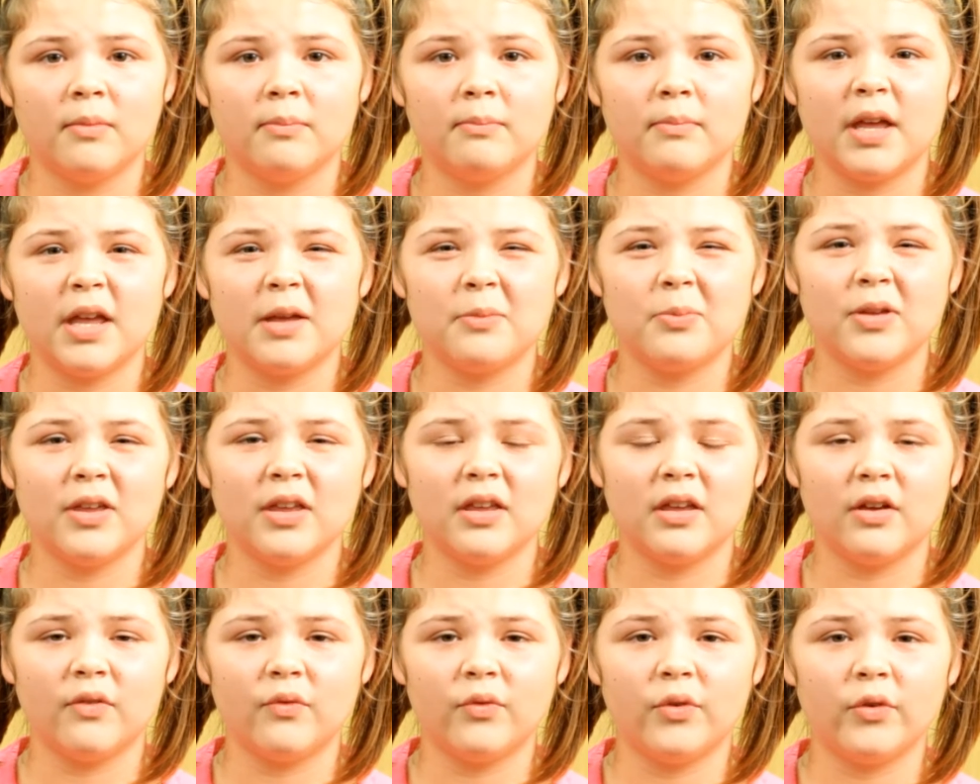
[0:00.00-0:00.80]

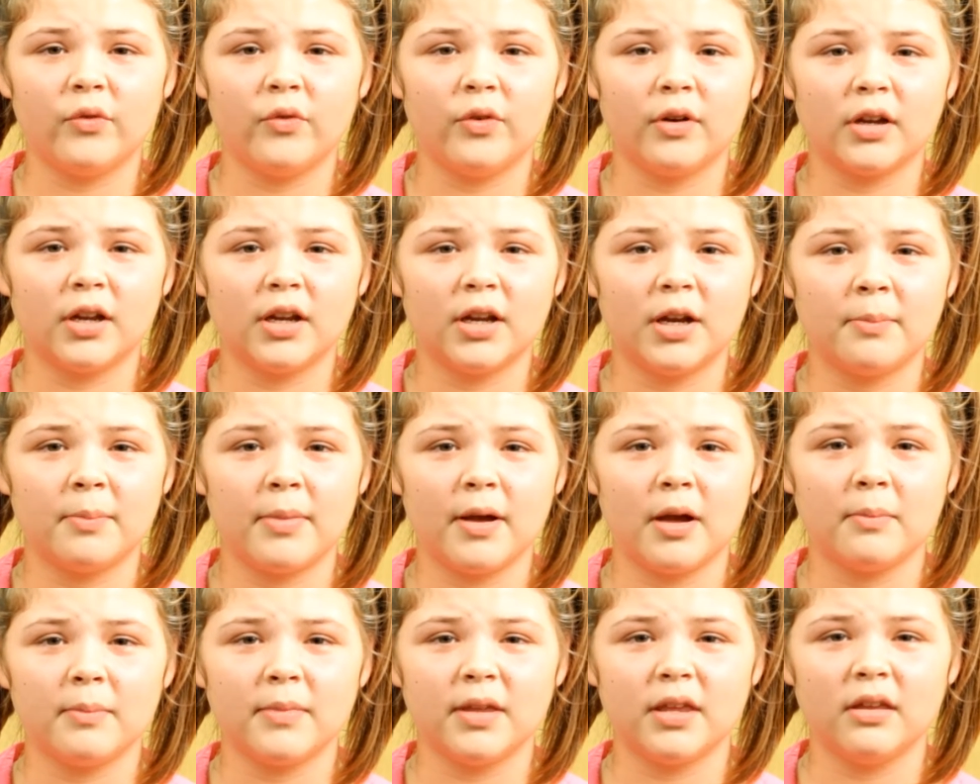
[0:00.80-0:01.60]
Maybe if you forget
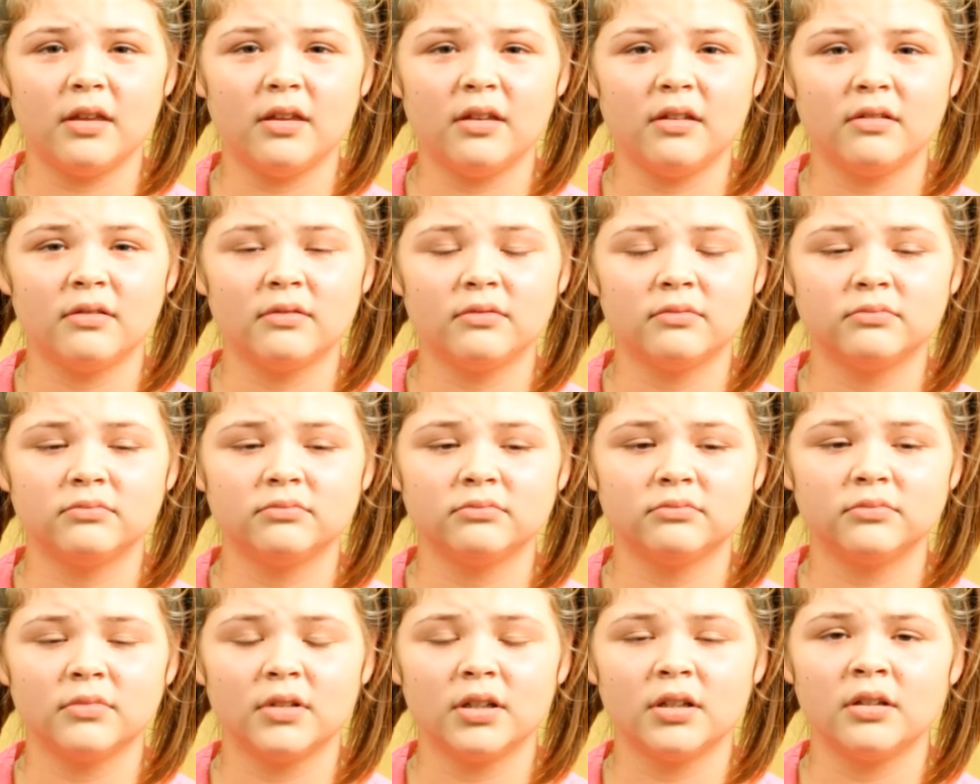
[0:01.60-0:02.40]
about me,
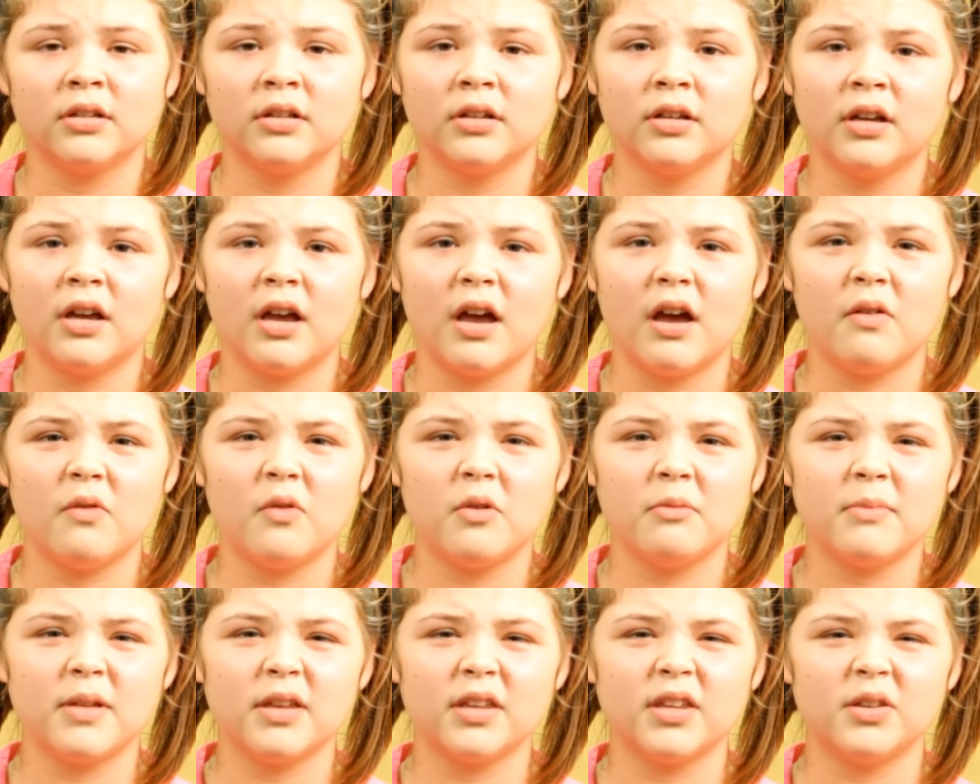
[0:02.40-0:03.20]
I
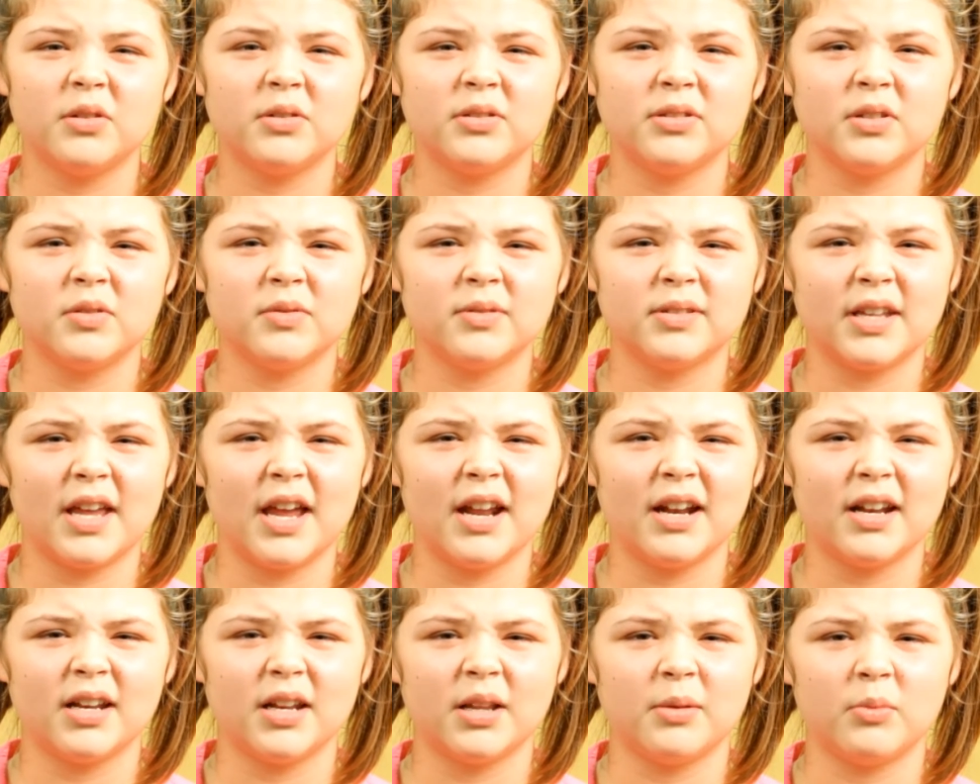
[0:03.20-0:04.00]
won't make you so
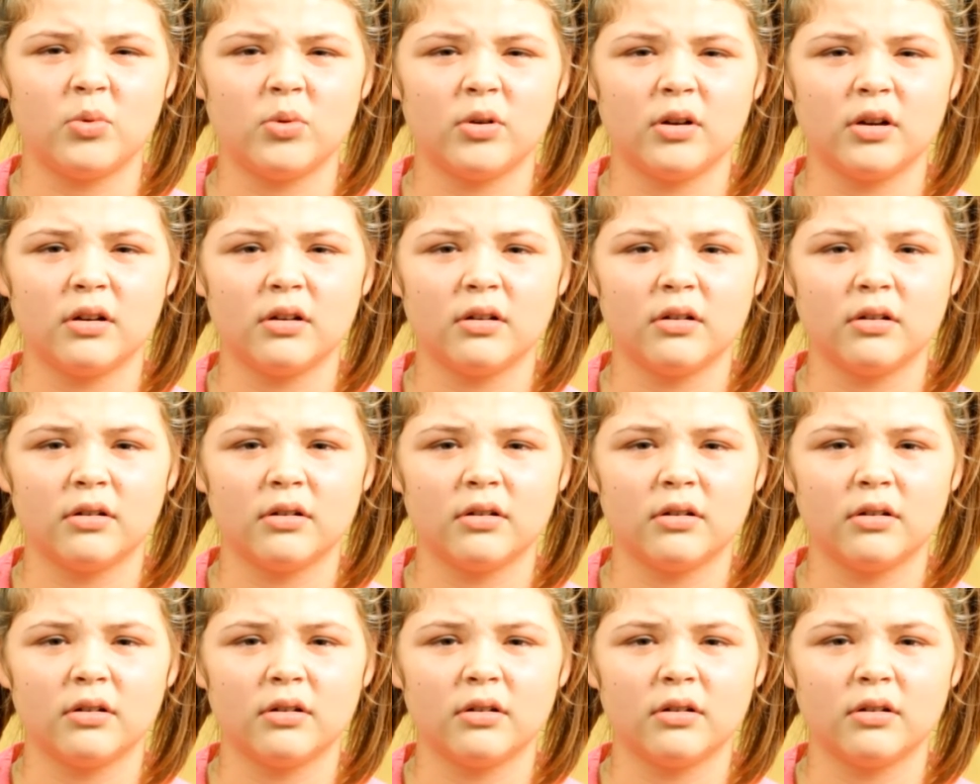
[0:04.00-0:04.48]
sad anymore.